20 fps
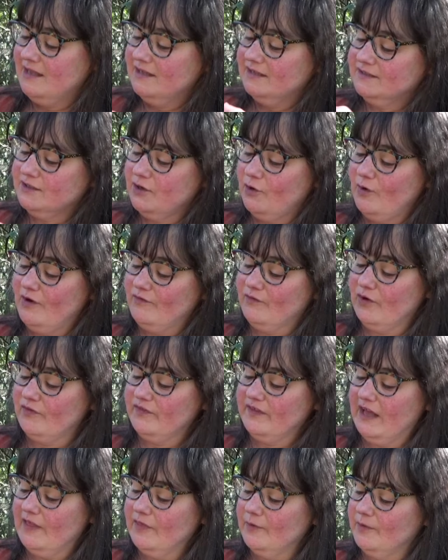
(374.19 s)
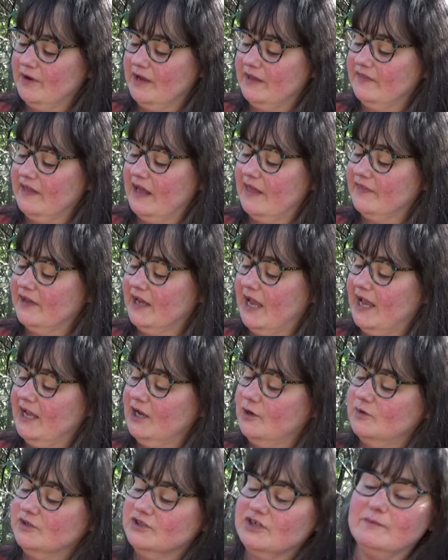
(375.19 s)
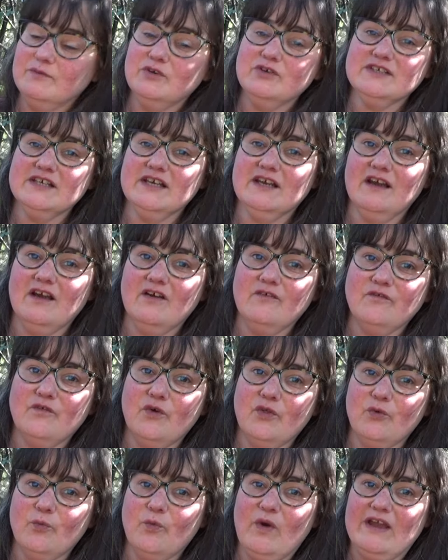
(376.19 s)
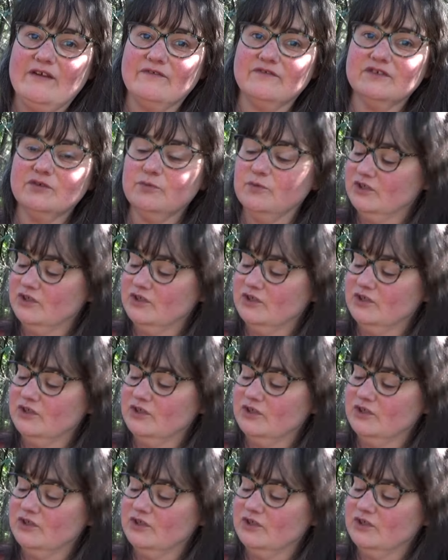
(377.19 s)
So I've got the other cake which I'm using for the weft,